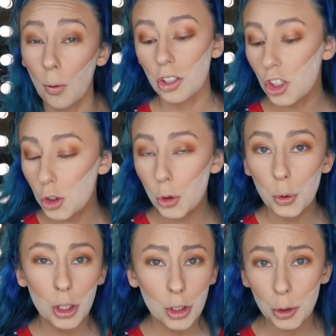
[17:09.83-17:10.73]

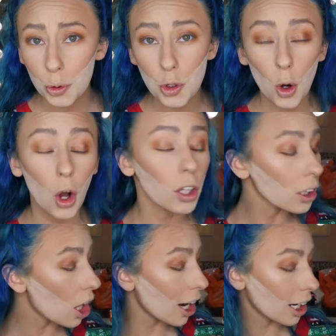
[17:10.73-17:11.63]
nude, neutral
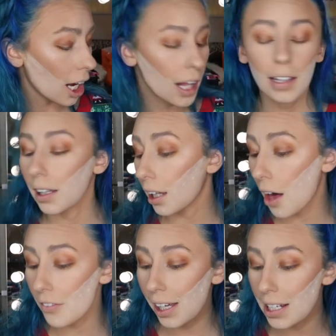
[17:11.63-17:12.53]
look.
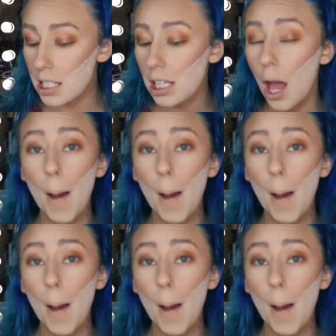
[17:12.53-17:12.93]
Love it.